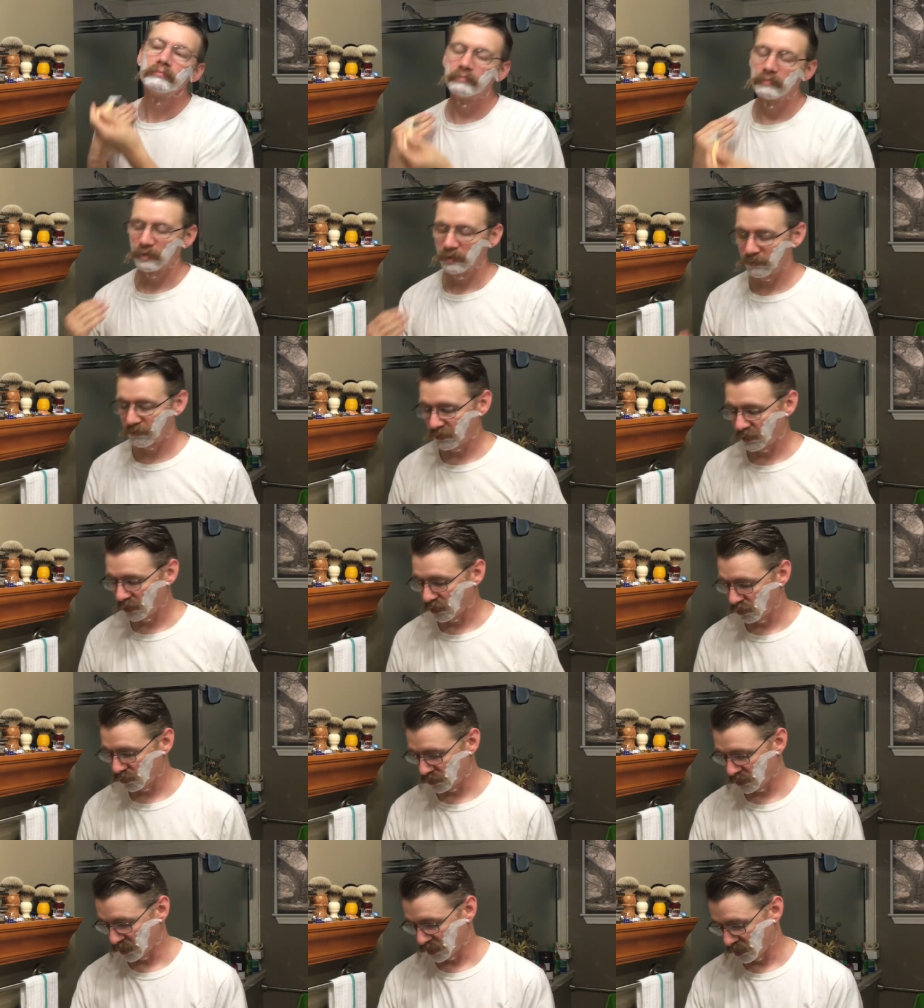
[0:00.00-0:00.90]
And for
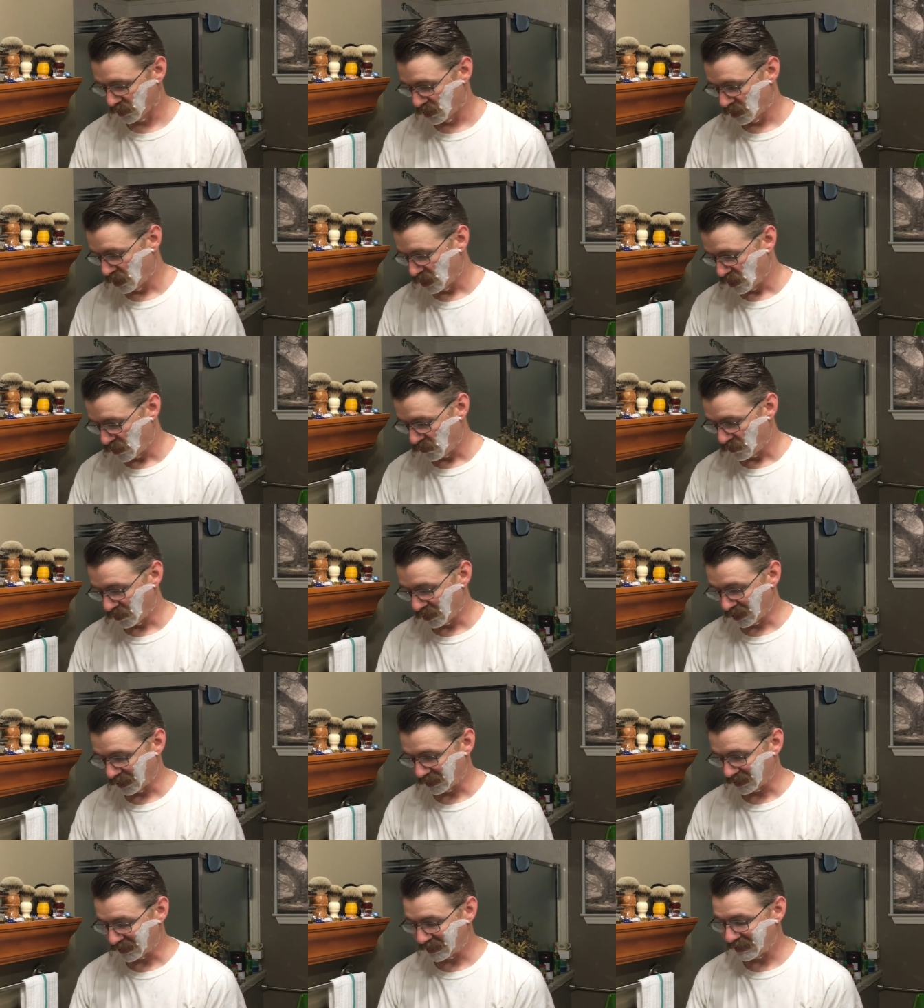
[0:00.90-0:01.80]
those that would
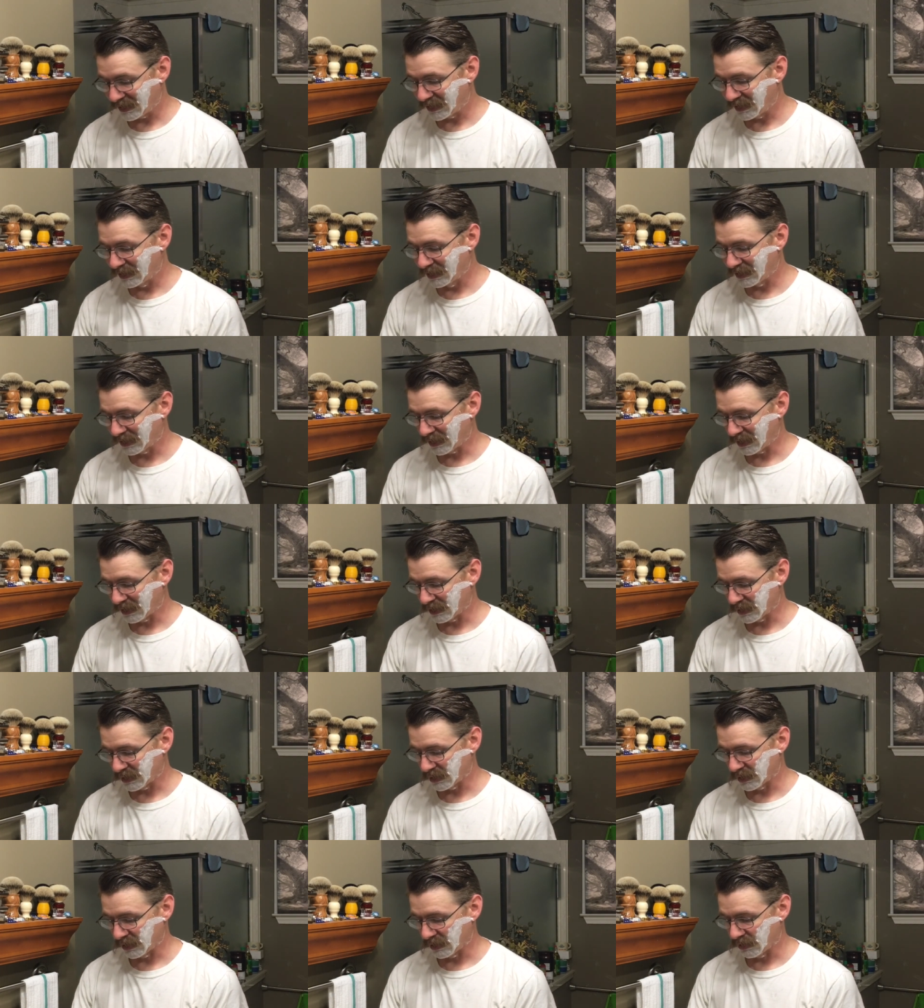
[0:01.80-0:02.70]
like to get into
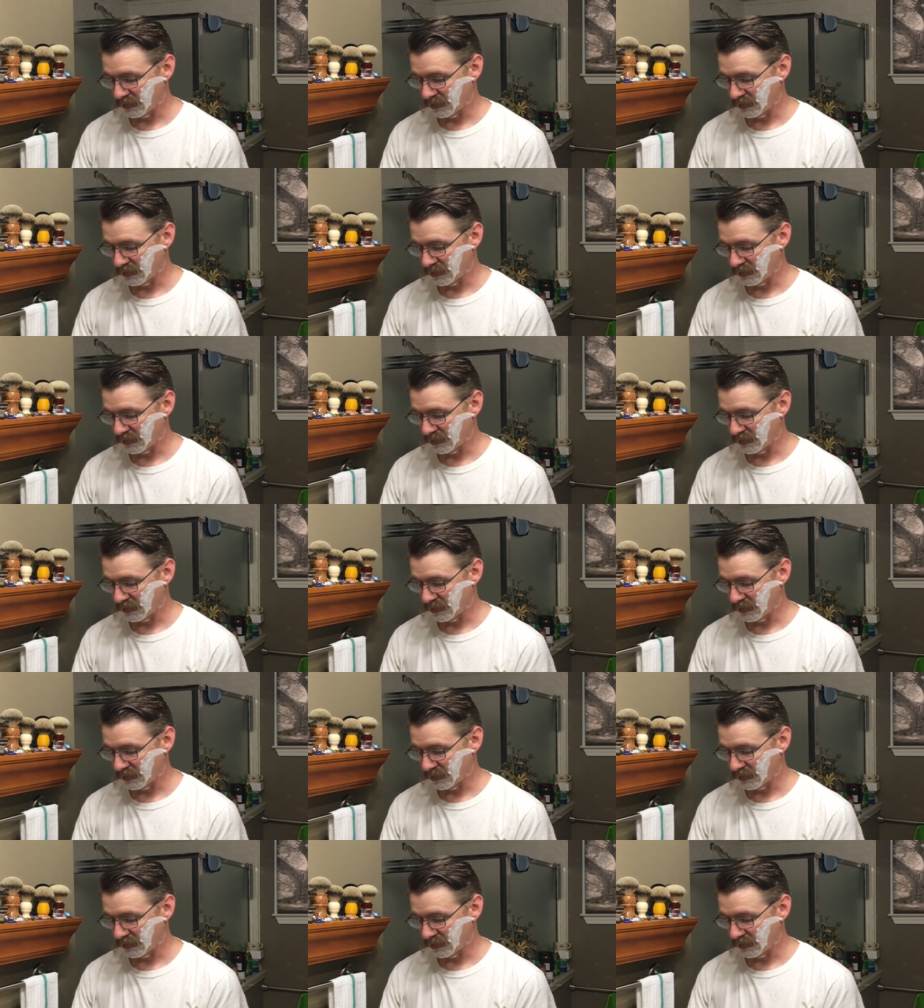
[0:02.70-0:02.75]
SC